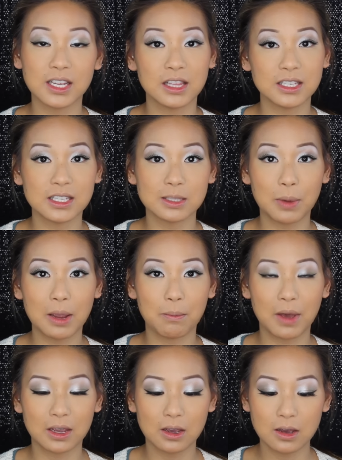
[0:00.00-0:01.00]
and this is by
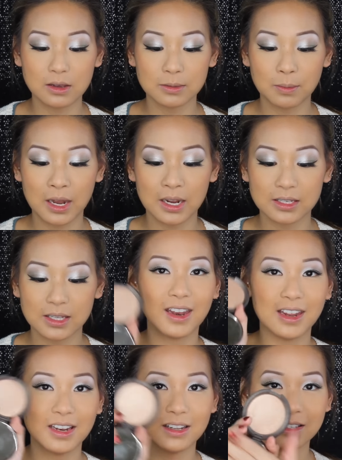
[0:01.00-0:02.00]
Becca Cosmetics, and
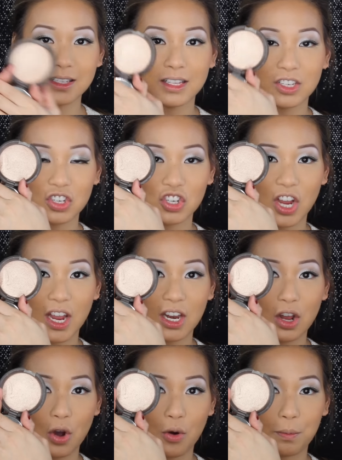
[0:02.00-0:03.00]
it is in the
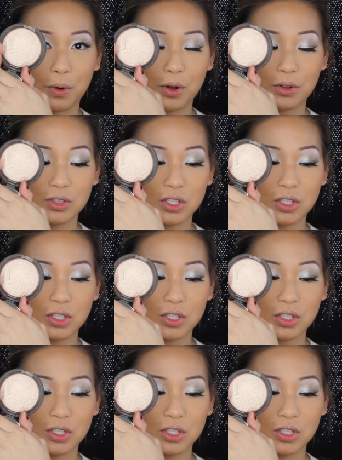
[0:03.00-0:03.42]
shade Opal.